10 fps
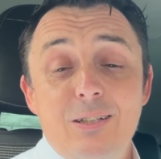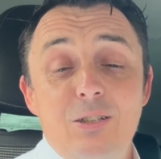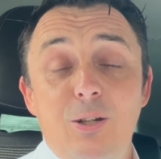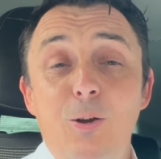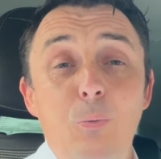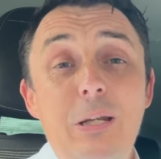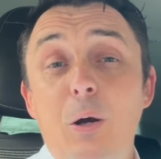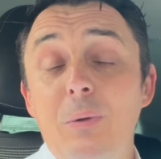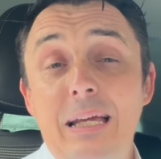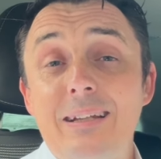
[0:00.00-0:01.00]
Two, we
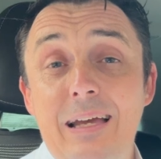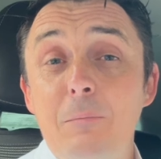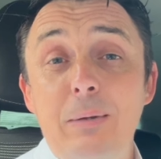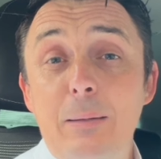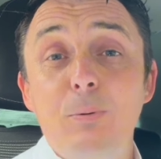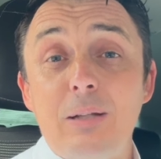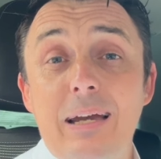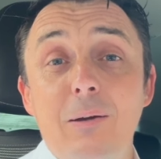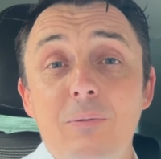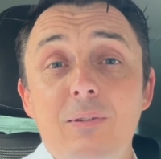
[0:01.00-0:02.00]
don't like letting people
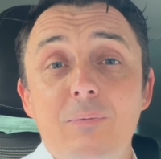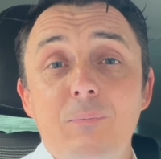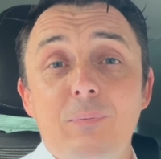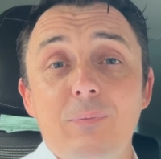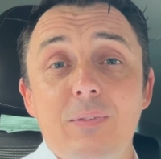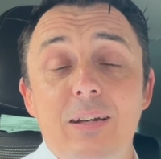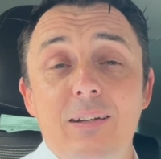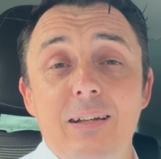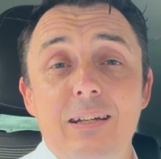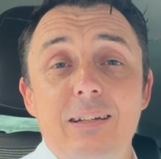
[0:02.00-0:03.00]
down.
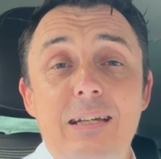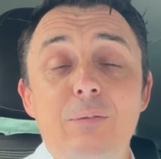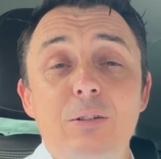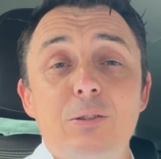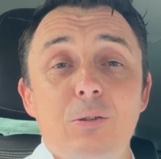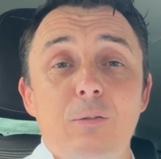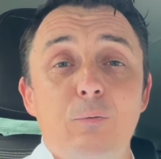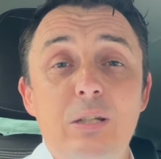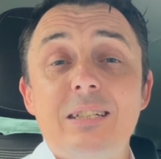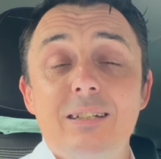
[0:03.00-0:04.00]
And, like, even sort of
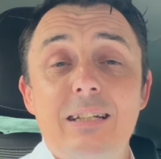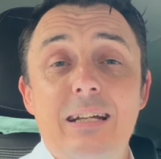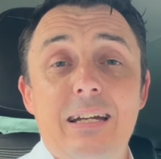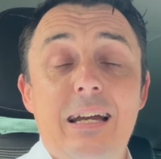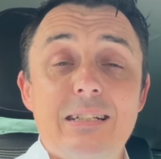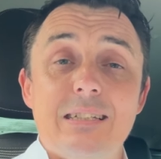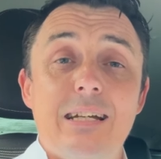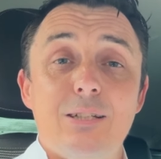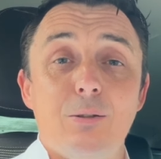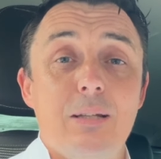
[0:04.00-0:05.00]
recently, I had to
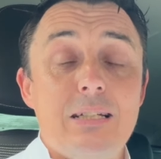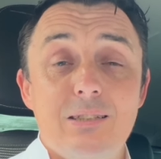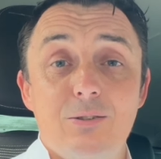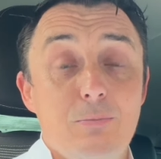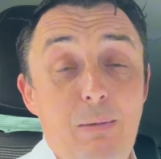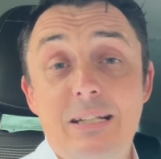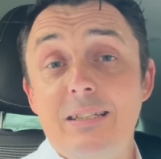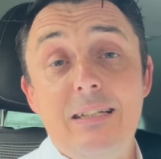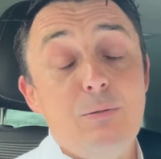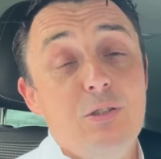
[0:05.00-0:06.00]
cancel a lesson because
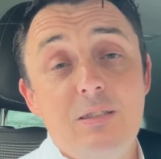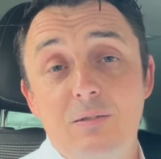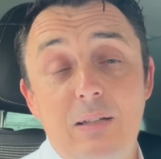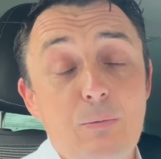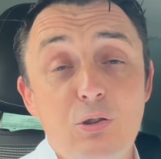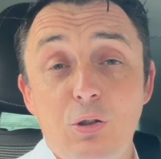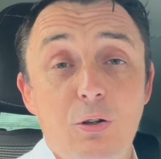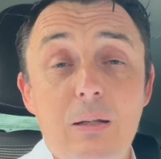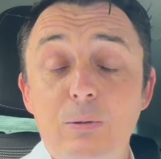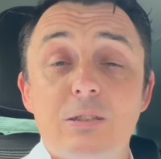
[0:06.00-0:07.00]
mentally I was
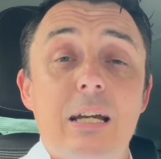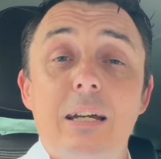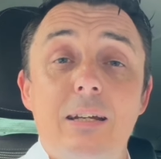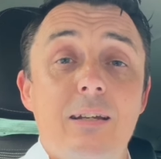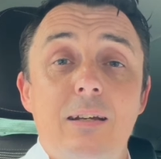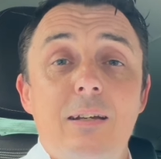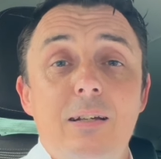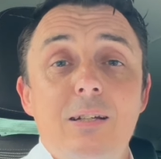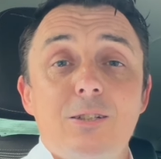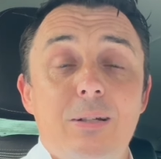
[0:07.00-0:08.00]
done. I was tired.
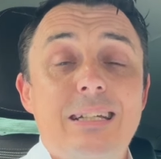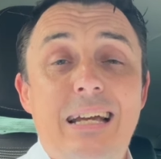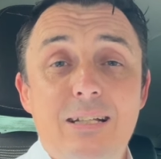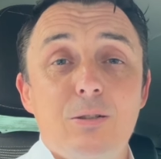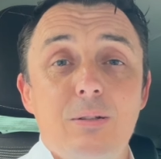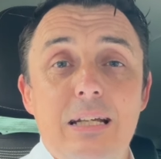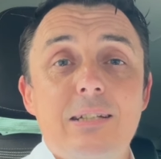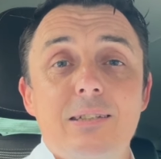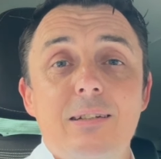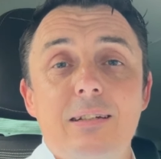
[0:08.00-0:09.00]
So I cancelled a
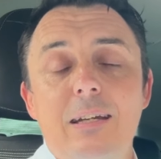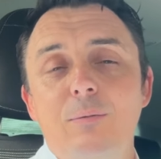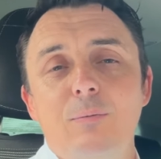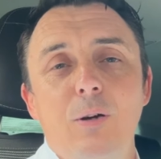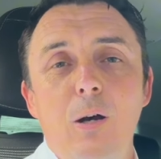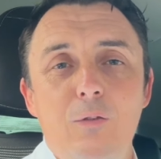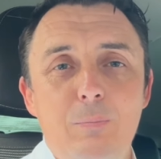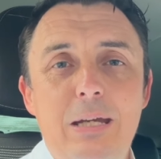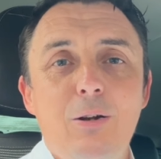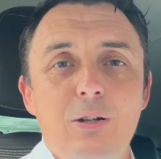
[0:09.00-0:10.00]
lesson. And again, rather than
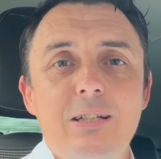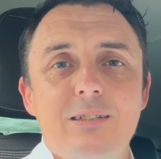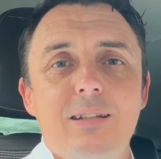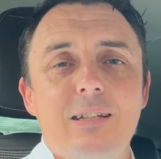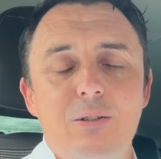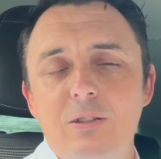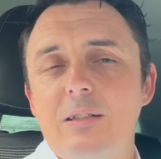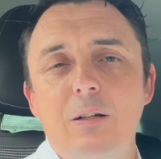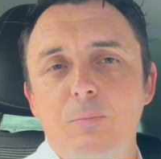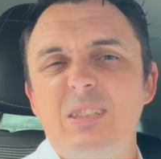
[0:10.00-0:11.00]
being honest, like, you just
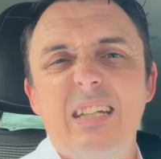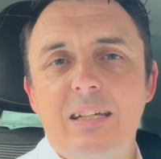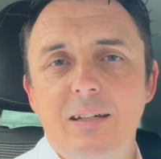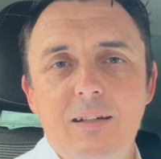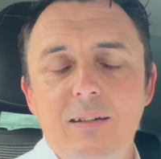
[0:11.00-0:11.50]
say, oh, I'm sick.